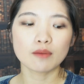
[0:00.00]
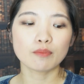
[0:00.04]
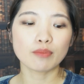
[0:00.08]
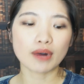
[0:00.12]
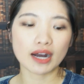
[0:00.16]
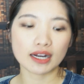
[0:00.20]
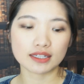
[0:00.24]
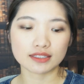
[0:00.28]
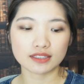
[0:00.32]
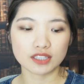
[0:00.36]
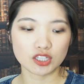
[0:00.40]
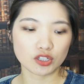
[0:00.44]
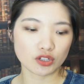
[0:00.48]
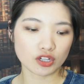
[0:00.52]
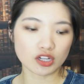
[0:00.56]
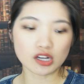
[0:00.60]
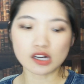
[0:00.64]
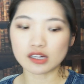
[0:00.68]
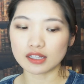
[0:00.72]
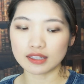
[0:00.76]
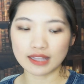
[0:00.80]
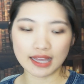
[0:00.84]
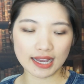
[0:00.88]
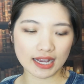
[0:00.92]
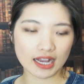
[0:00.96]
But you
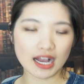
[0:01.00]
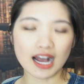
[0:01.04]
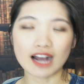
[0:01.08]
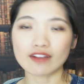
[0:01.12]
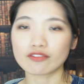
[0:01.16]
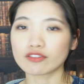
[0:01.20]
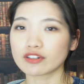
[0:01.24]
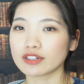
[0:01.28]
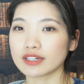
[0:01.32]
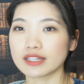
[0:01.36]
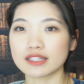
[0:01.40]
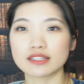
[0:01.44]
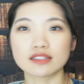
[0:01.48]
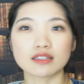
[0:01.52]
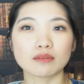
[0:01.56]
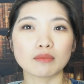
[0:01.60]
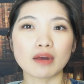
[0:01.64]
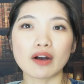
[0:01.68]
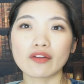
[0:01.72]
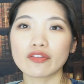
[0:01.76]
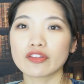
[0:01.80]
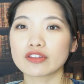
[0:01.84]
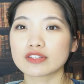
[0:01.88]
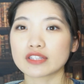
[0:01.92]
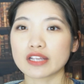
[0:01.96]
got that covered in some
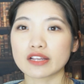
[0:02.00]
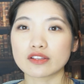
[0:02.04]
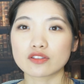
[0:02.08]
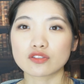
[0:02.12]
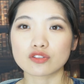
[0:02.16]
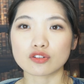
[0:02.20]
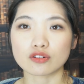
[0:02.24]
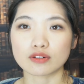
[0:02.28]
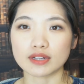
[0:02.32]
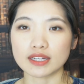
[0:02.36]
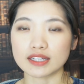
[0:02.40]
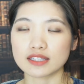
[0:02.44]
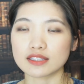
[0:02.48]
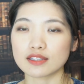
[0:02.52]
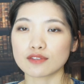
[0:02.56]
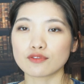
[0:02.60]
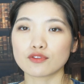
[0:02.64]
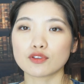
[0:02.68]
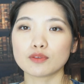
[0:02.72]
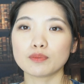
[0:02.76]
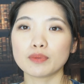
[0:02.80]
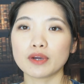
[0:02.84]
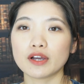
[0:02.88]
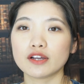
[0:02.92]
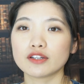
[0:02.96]
other sunscreens if
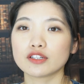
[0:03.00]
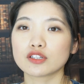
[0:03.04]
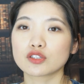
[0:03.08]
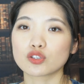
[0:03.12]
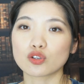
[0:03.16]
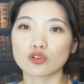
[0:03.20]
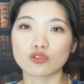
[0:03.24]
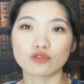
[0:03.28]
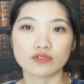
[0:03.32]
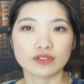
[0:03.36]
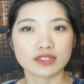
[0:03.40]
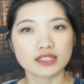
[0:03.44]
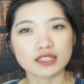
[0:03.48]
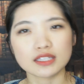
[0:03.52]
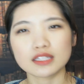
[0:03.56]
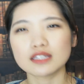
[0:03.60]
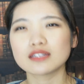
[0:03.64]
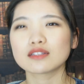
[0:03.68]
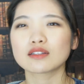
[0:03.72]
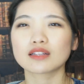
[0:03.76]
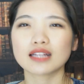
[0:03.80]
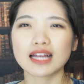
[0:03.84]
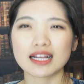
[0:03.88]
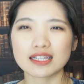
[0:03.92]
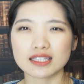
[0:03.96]
you purchase
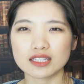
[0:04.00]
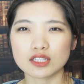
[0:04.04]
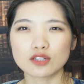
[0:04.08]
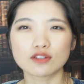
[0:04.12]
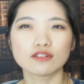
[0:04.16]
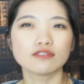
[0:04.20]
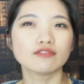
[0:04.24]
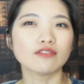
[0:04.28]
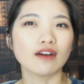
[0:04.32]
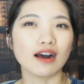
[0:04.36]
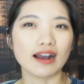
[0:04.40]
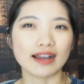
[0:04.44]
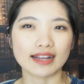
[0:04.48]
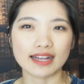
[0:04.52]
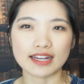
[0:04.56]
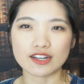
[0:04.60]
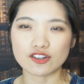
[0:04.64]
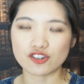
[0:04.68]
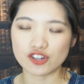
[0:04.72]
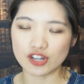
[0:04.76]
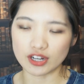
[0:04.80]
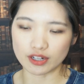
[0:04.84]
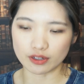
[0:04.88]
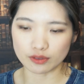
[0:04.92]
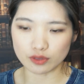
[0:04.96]
overseas, so that's still fine
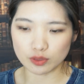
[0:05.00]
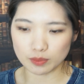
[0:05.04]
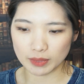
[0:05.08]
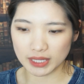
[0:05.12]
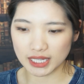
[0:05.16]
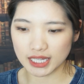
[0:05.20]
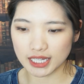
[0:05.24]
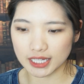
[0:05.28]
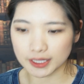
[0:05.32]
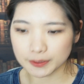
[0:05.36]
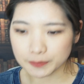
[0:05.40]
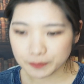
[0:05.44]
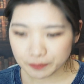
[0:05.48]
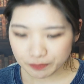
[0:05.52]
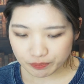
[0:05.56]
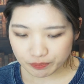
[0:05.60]
in general speaking.